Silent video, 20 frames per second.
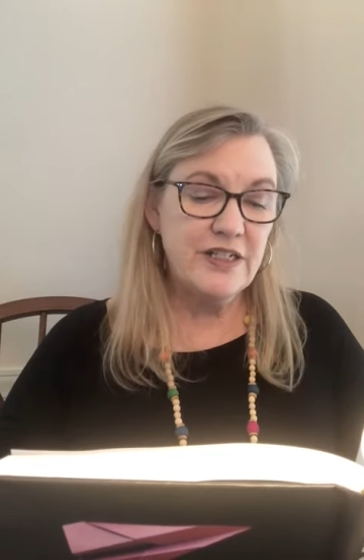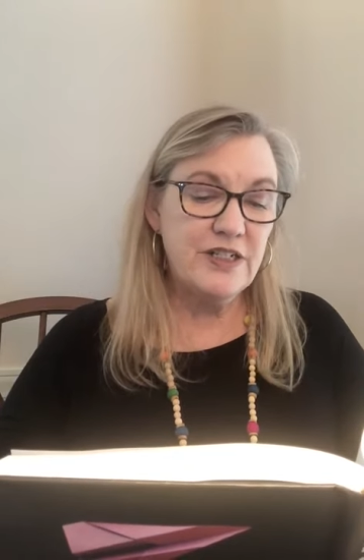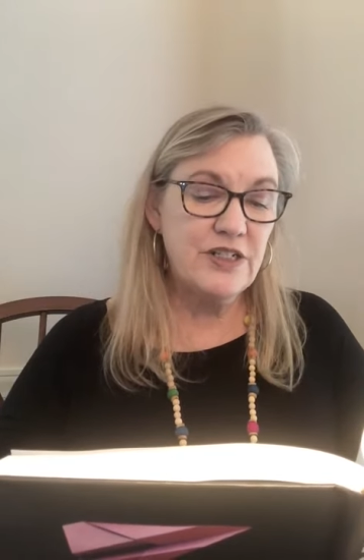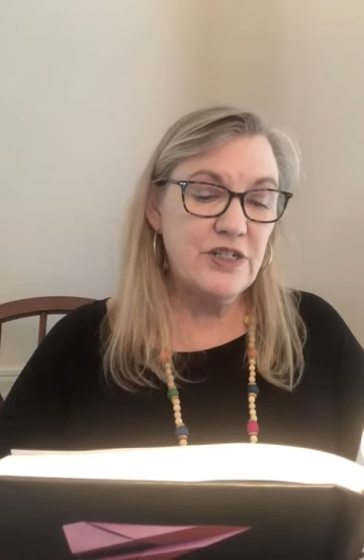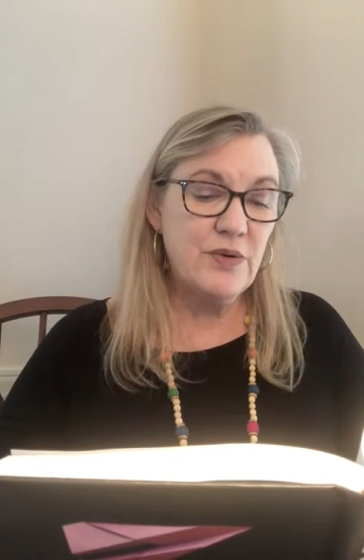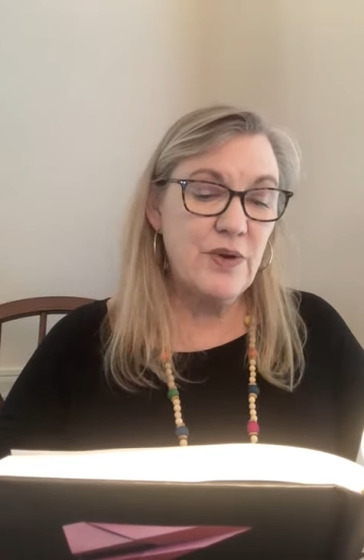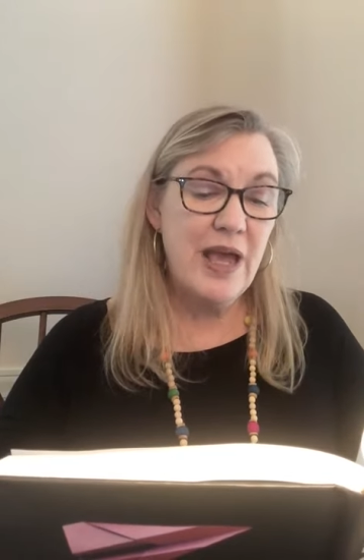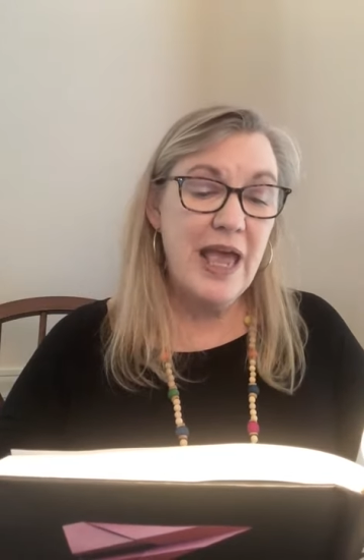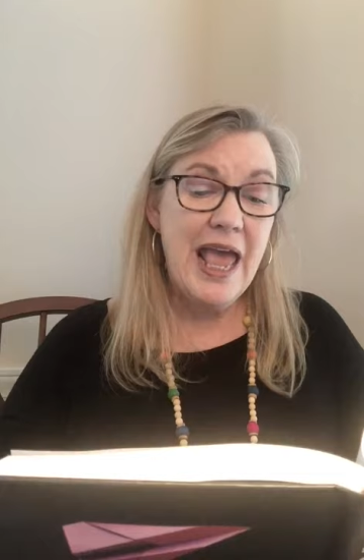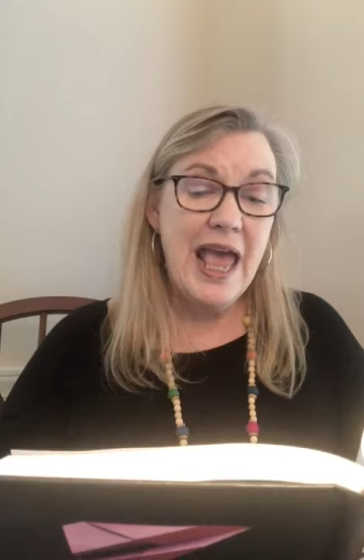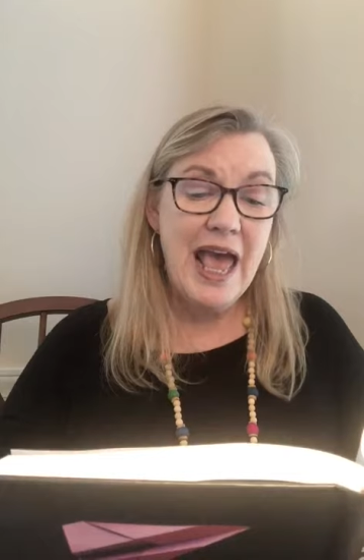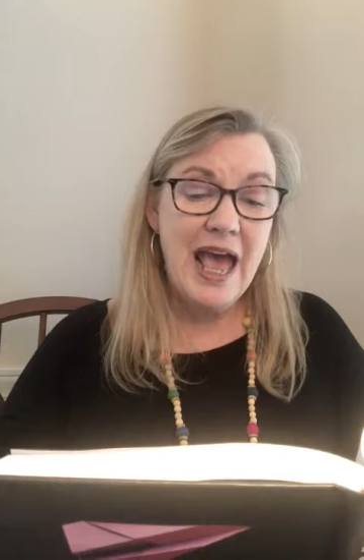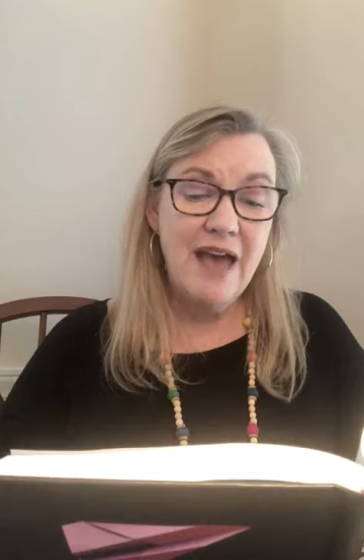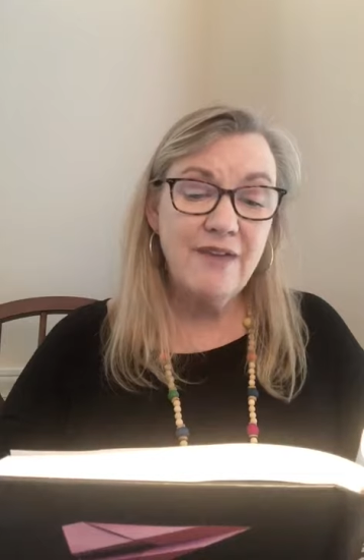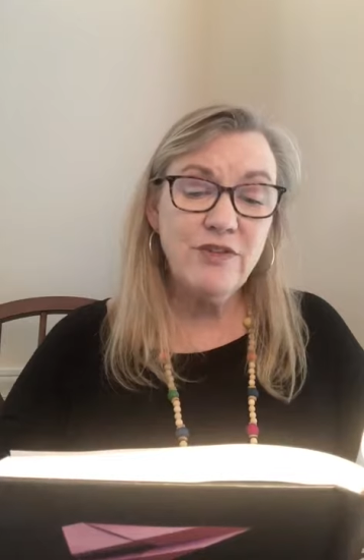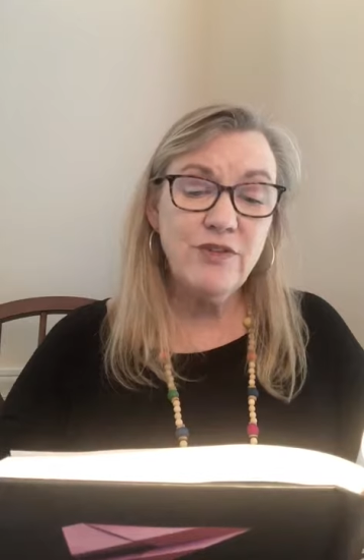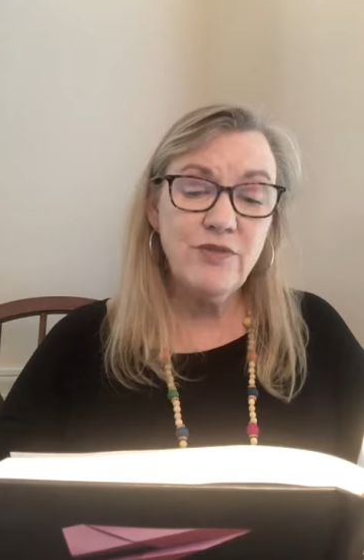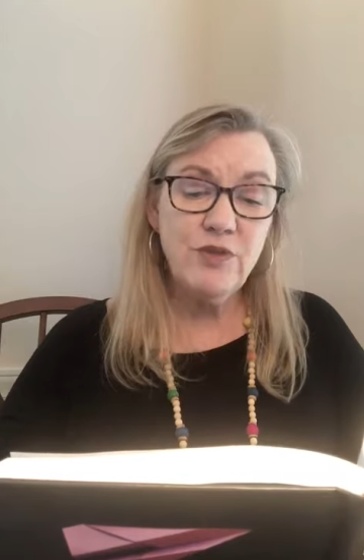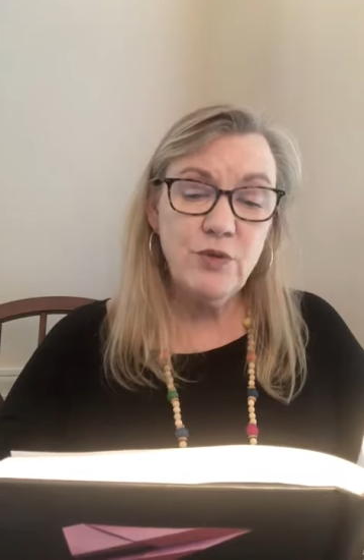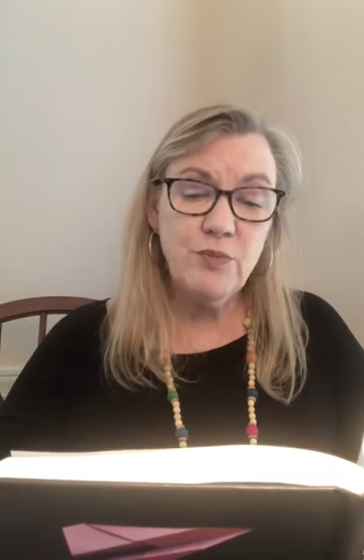So I
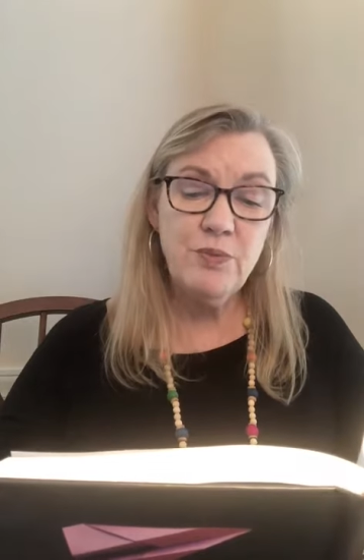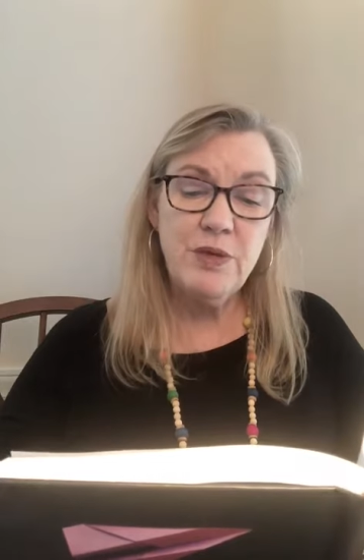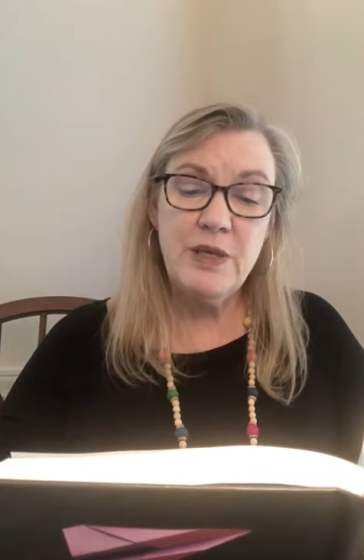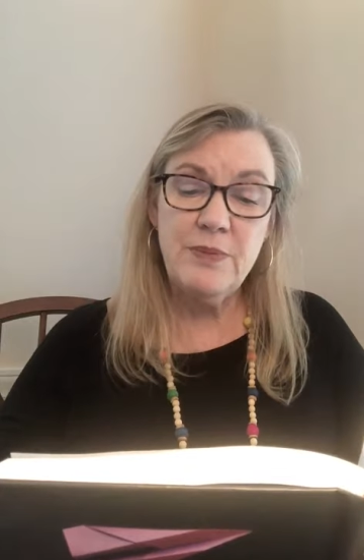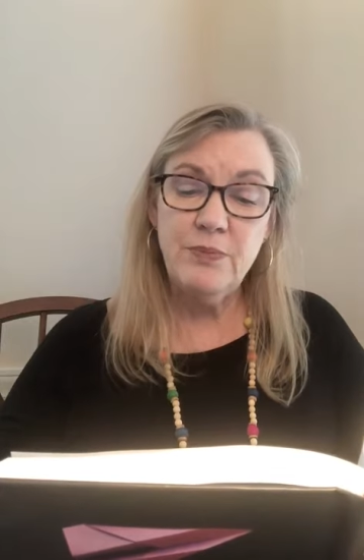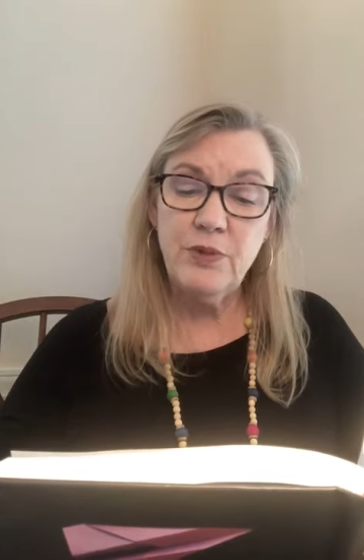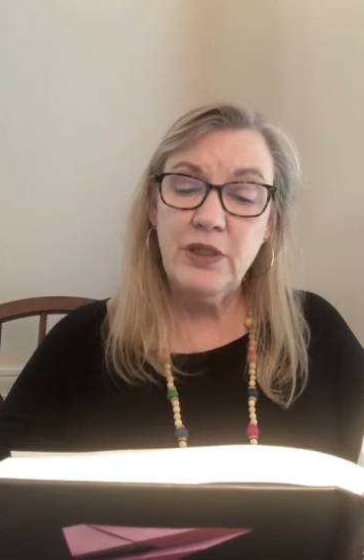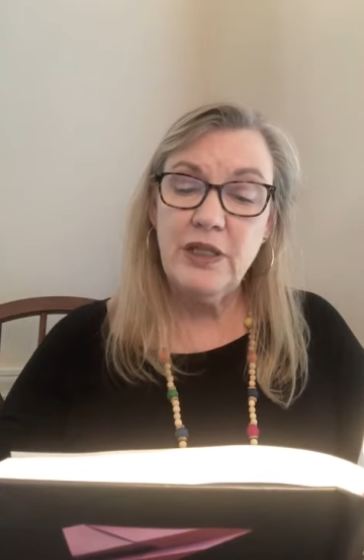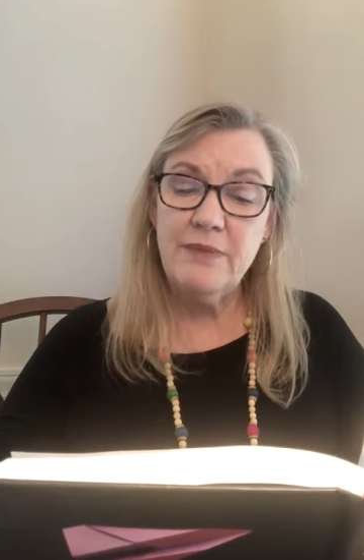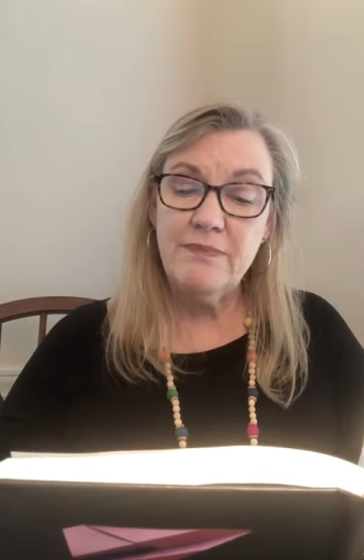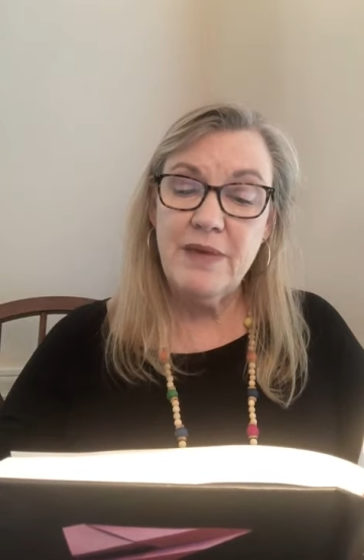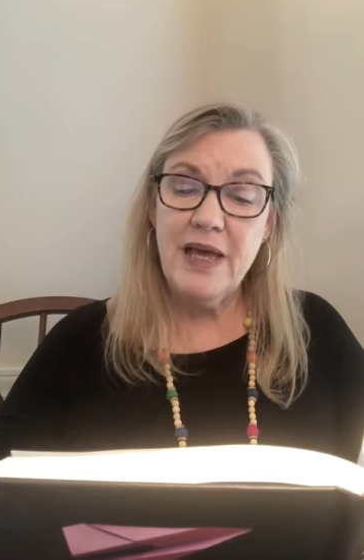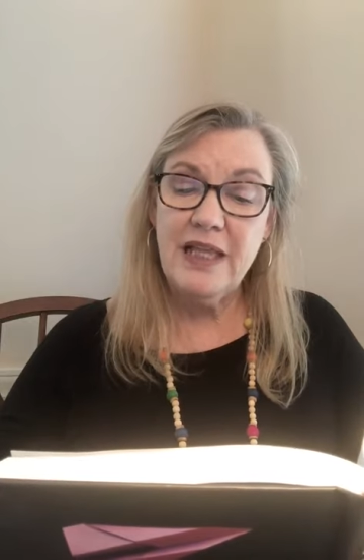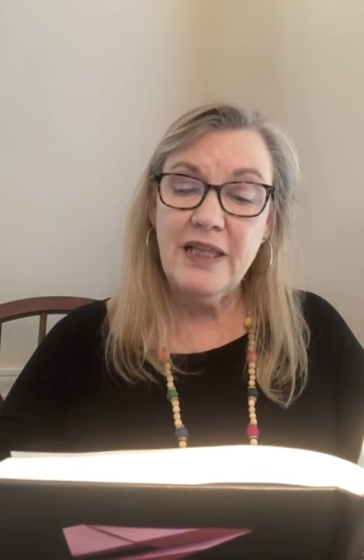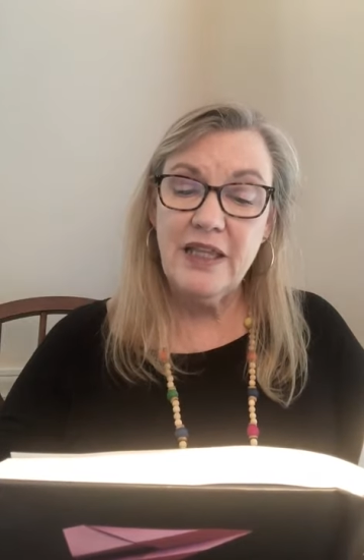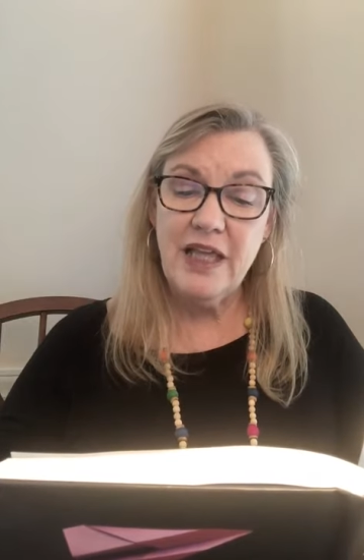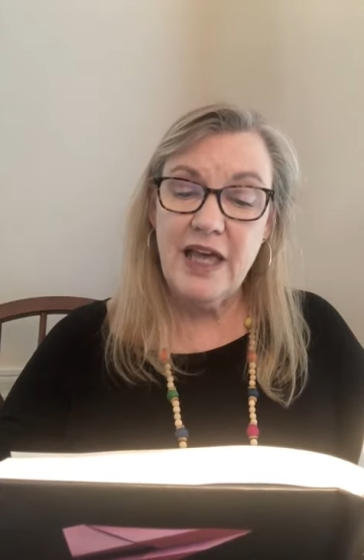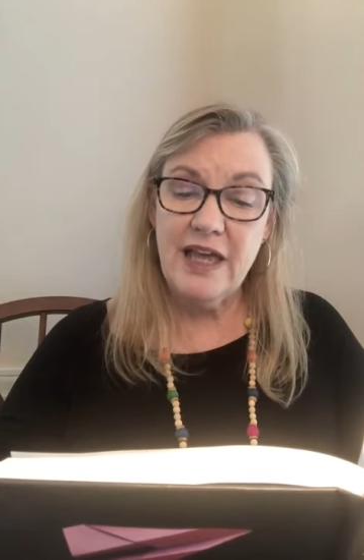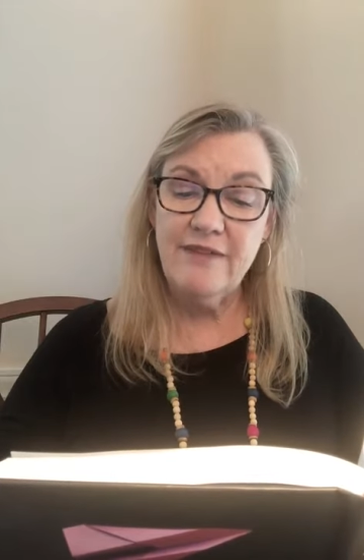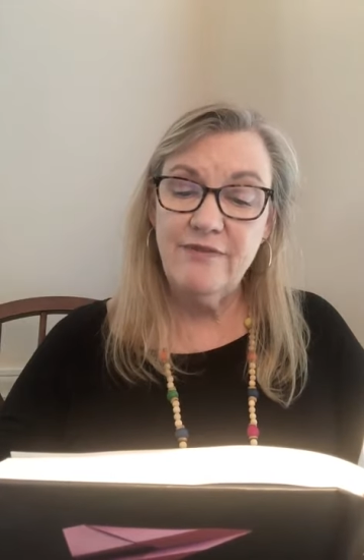have a few people in my
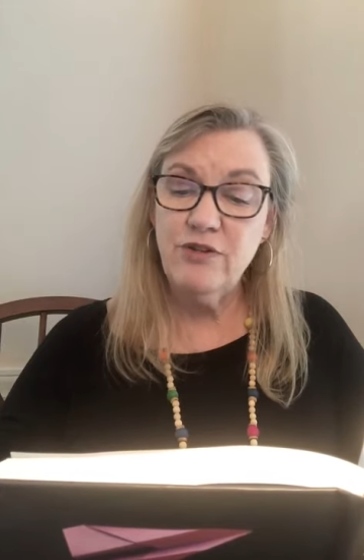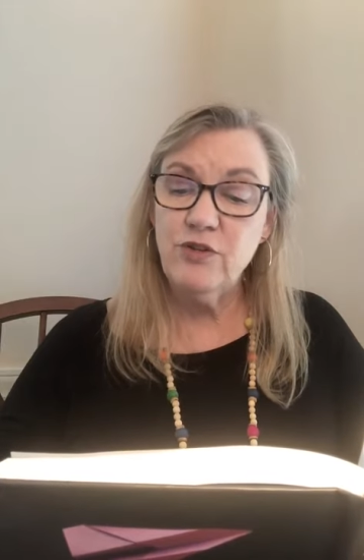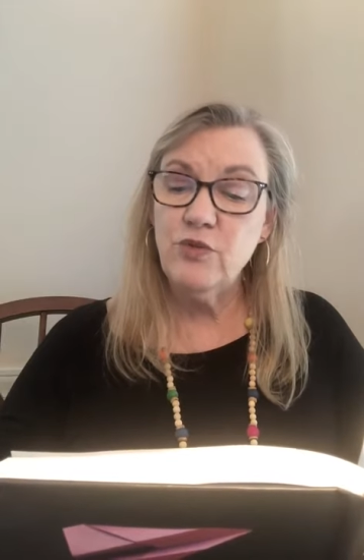life